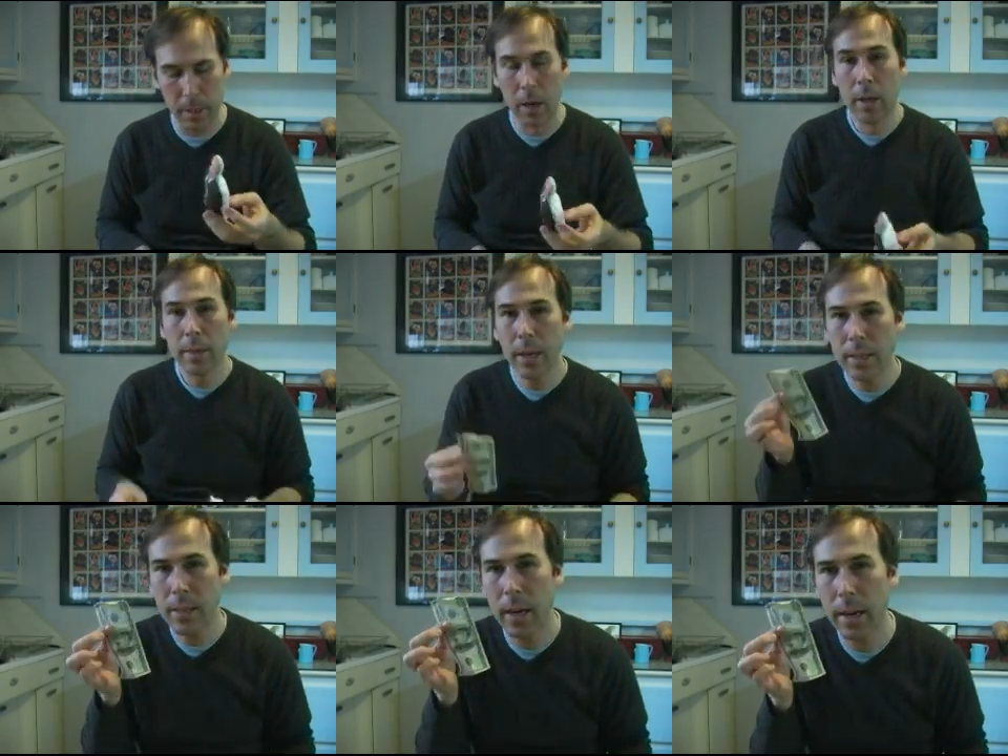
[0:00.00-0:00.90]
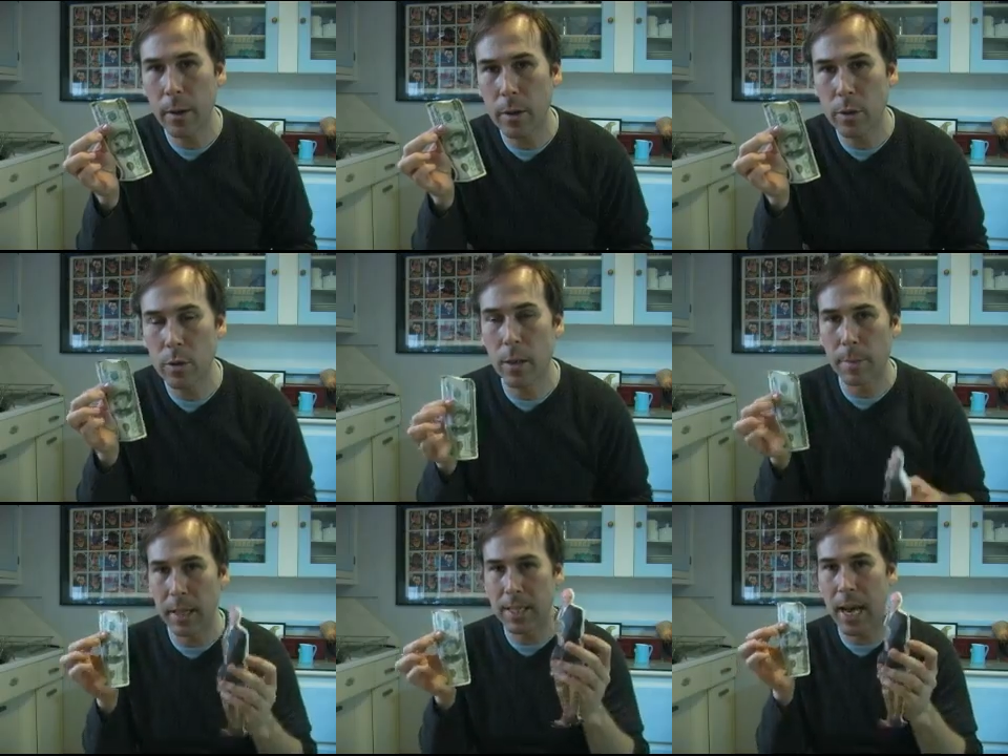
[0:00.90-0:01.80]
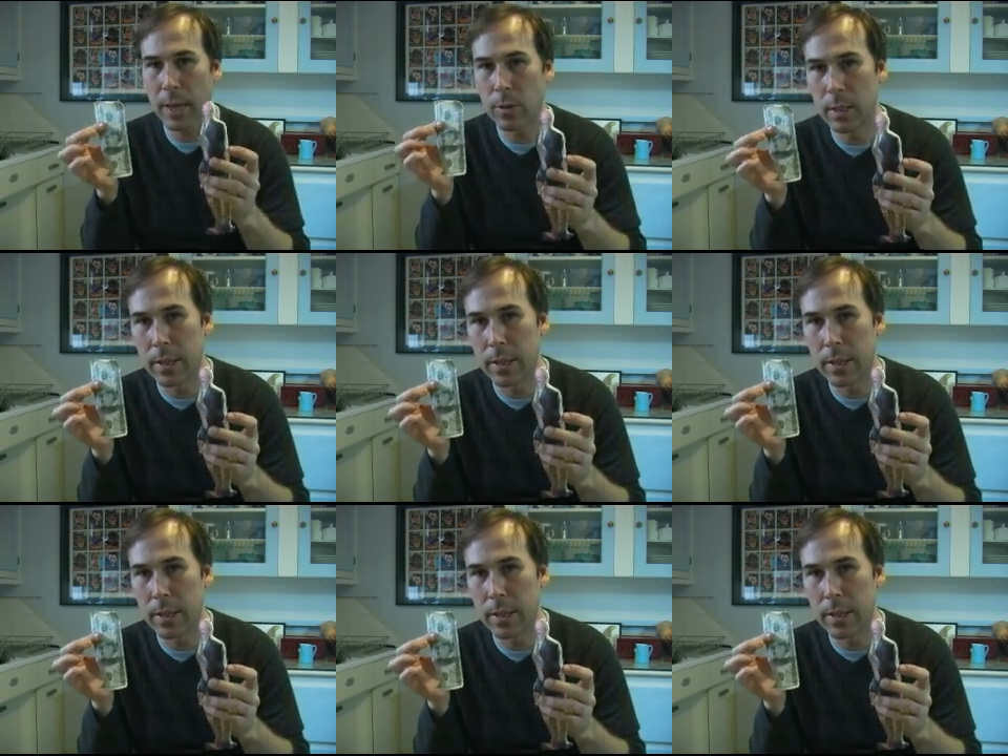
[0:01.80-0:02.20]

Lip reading: and then I decided I'd go ahead and use something that's actually